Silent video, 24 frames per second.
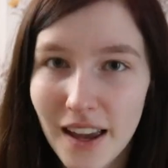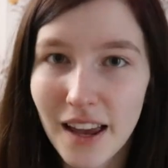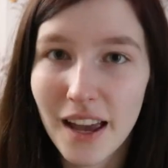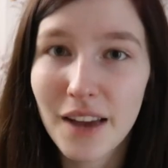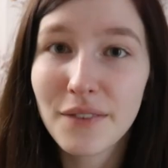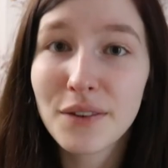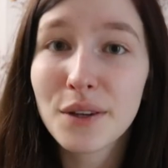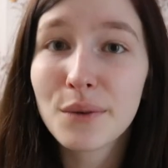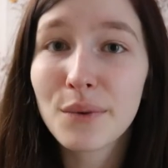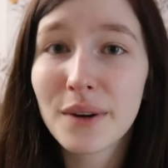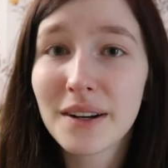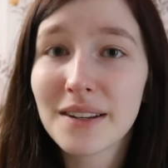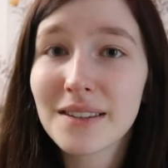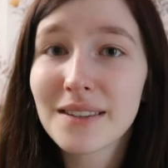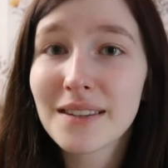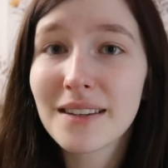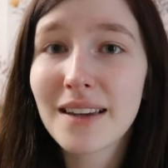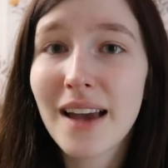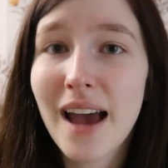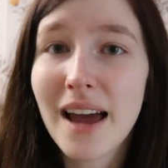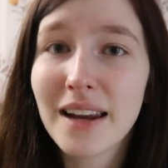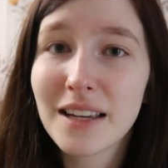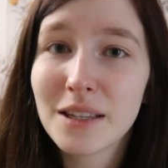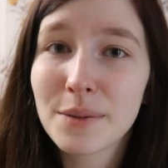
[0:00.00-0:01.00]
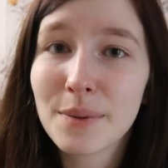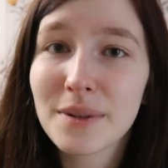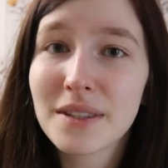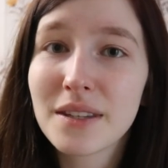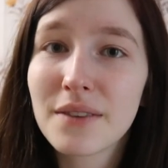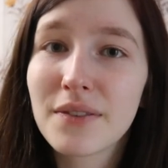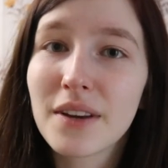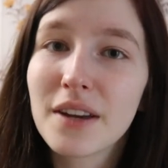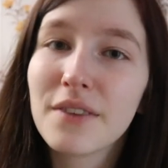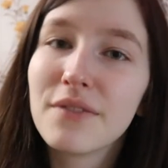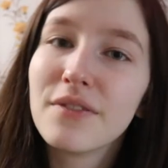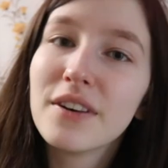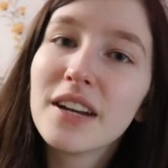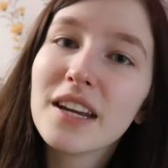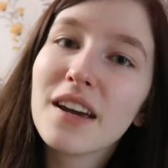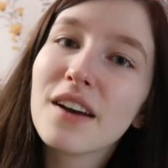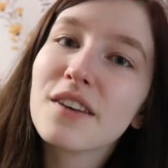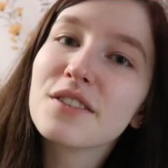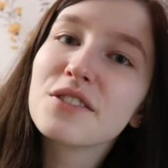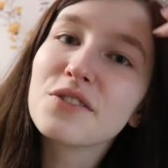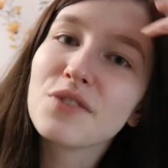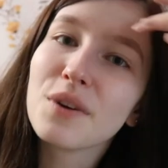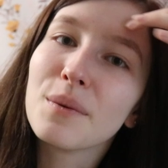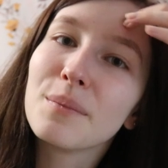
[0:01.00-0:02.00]
If you want to see any specific
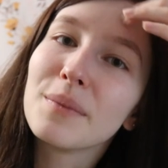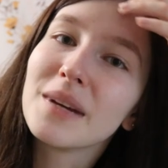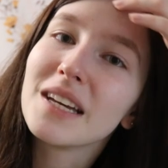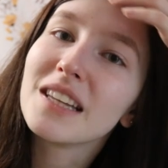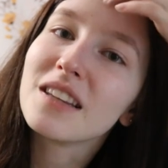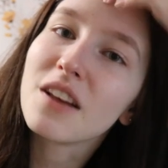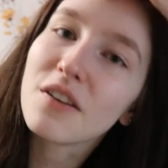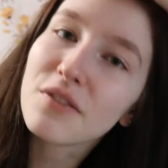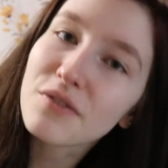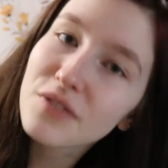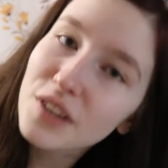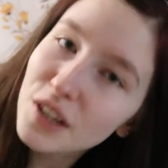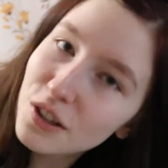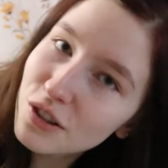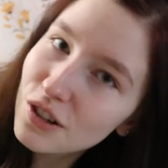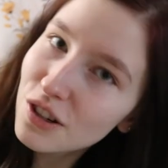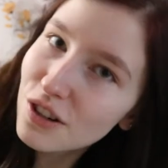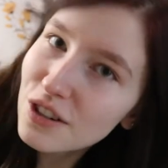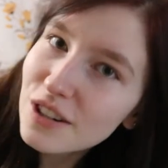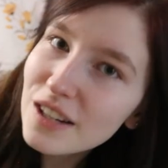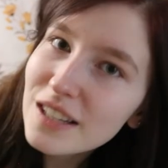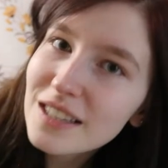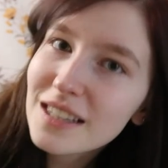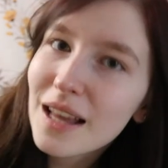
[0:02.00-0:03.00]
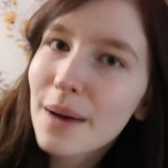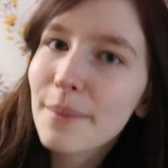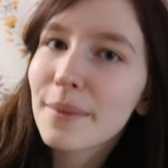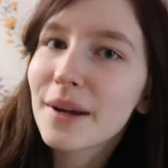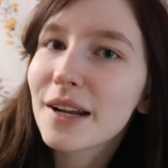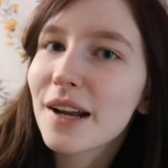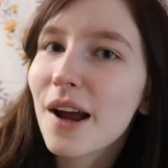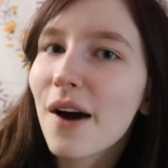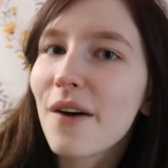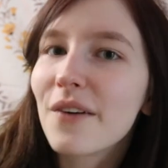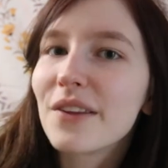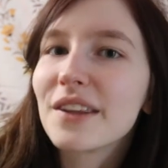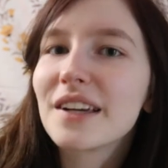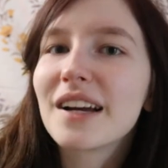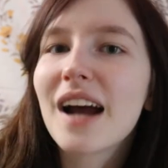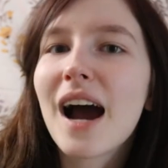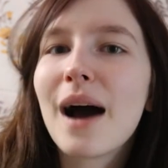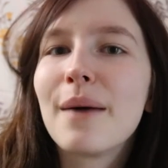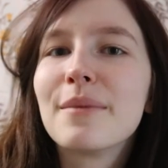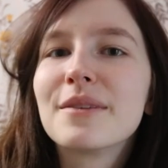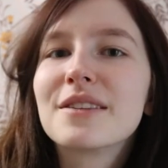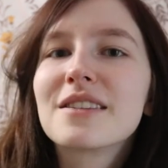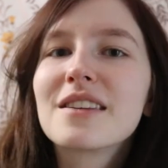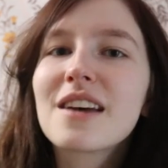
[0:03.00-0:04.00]
videos from me in the future, just let me know in the
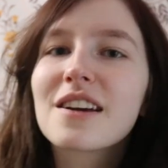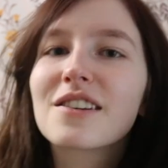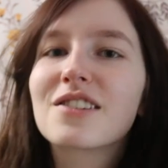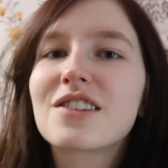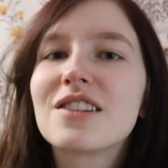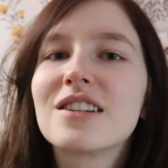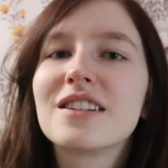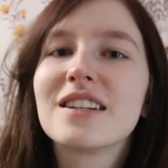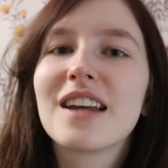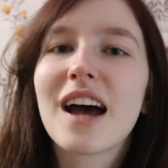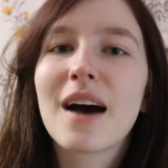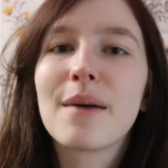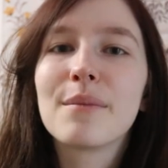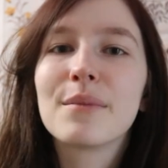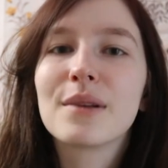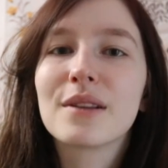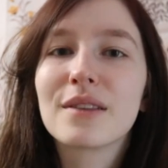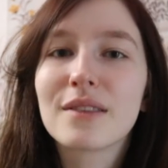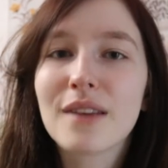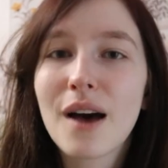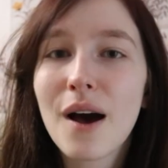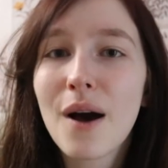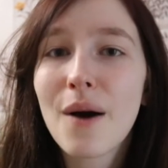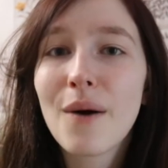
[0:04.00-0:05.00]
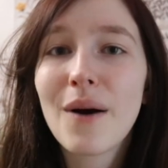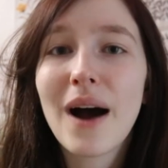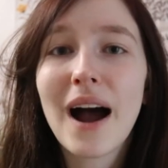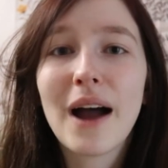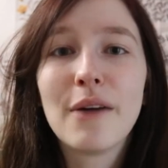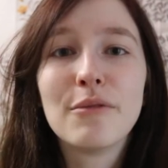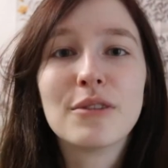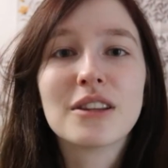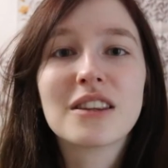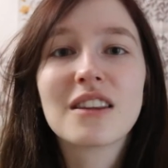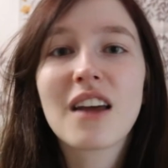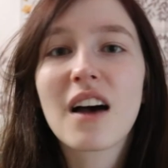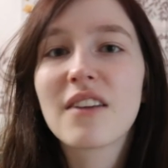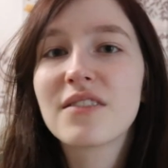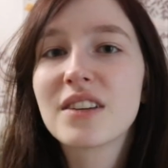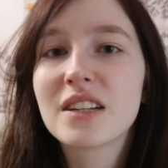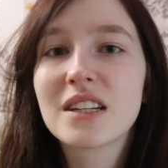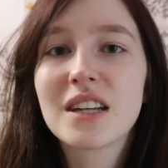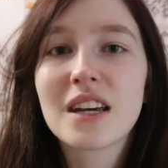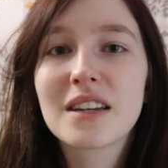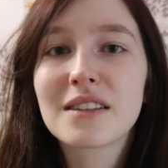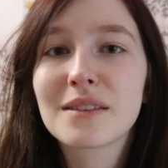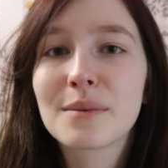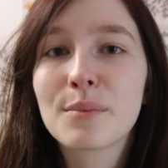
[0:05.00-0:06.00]
comment section down below. I would love to
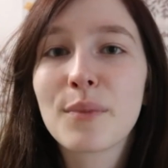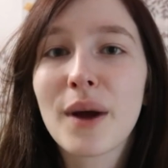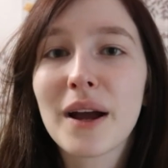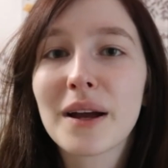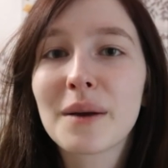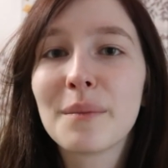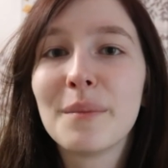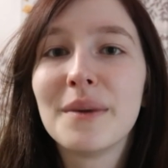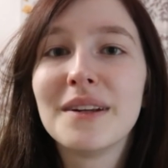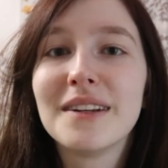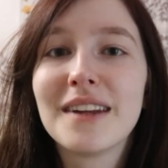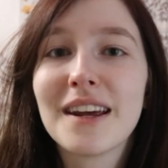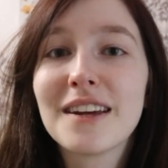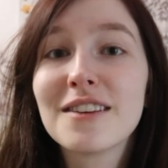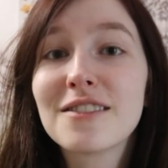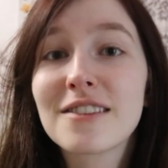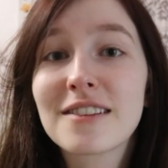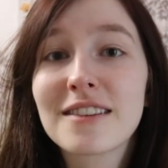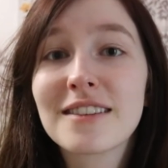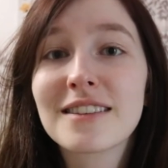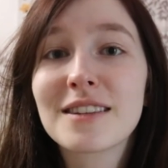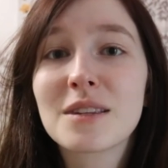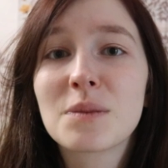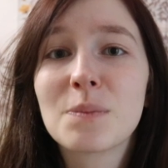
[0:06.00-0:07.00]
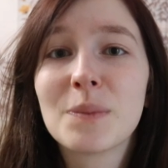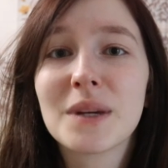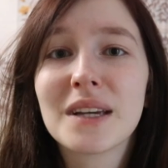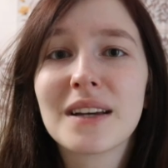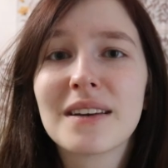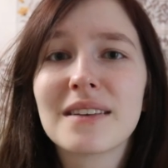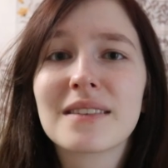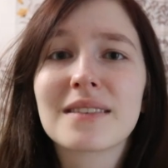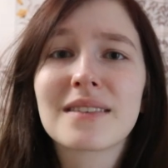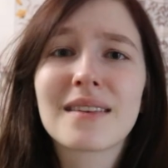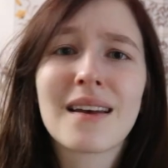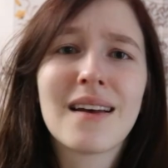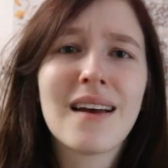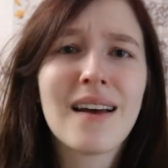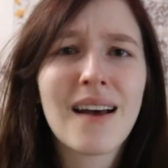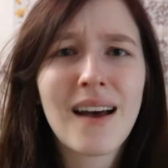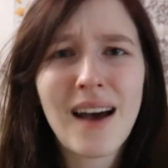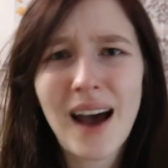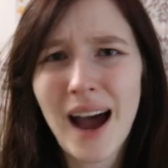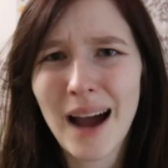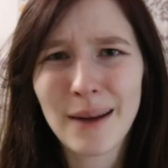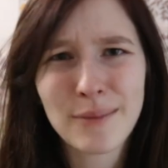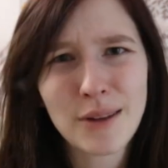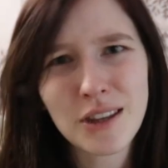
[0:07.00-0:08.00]
take some recommendations because
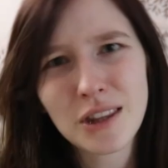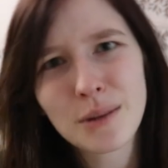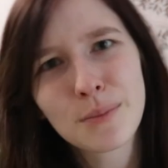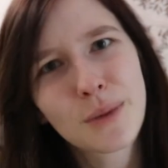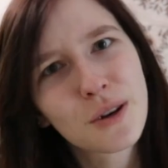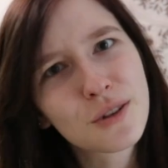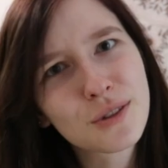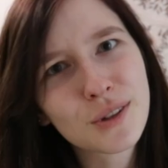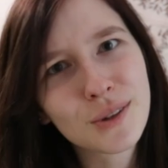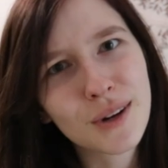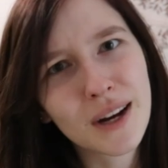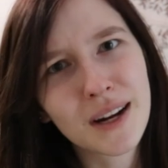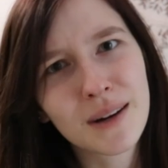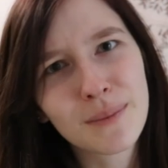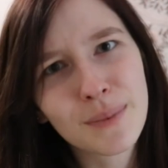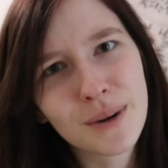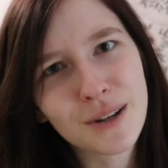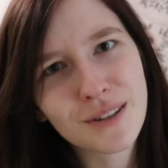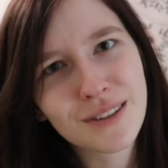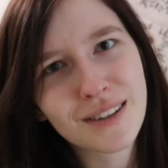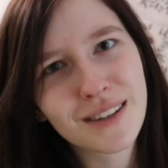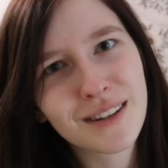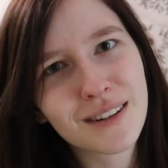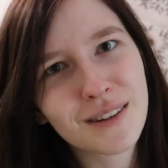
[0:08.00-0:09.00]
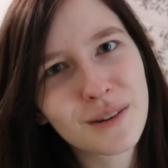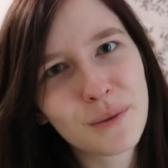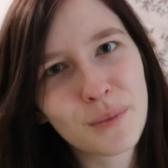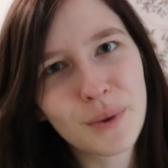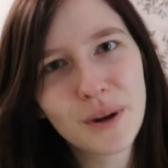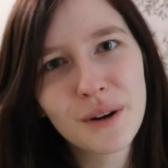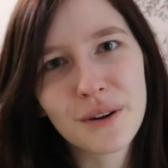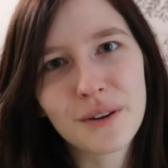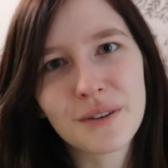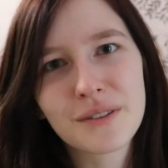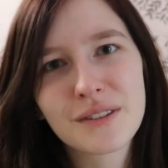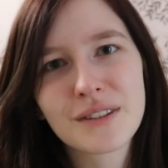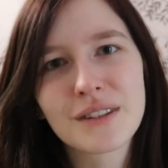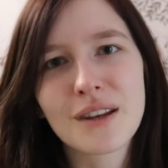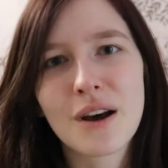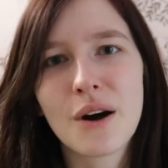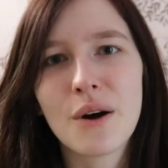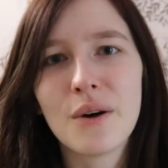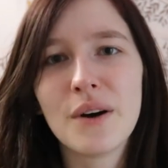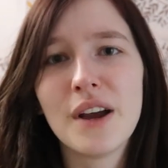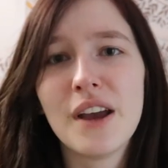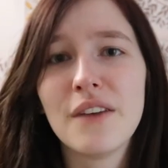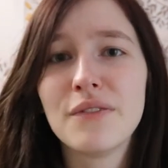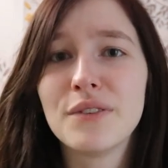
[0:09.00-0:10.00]
I'm not the most creative person in the world.
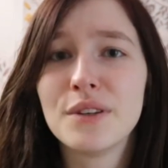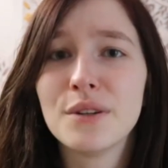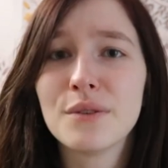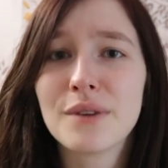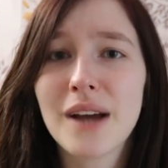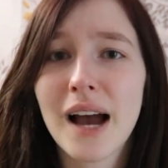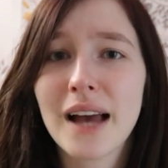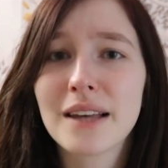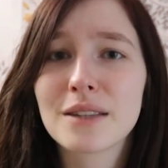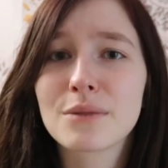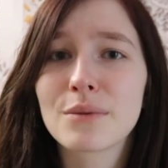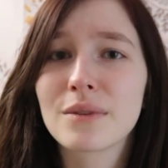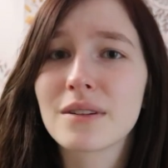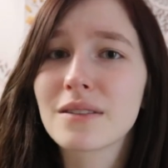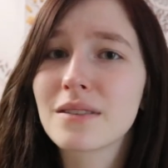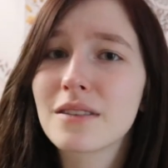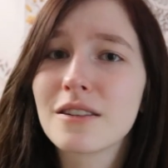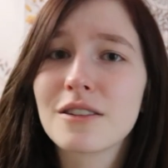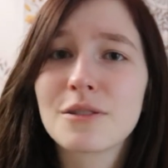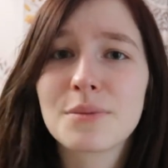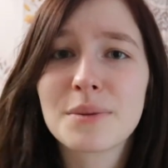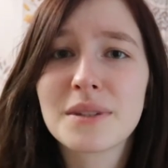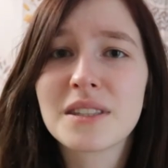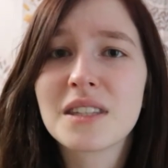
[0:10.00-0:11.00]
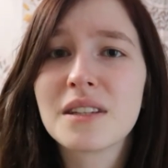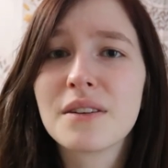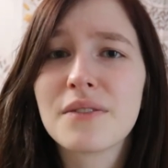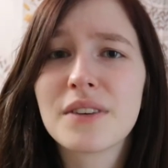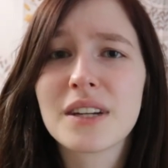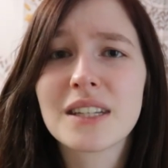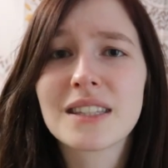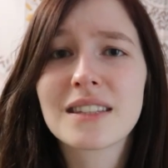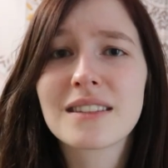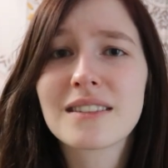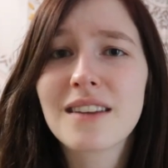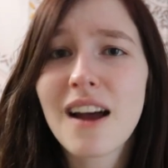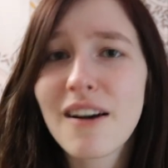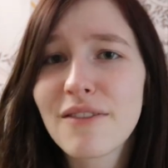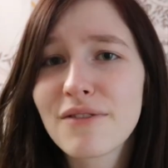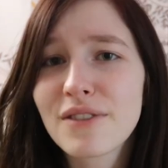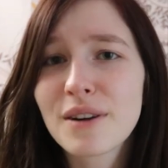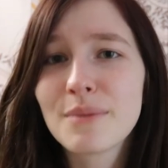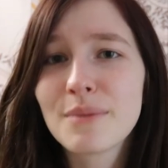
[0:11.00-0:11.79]
So if you guys want to see specific stuff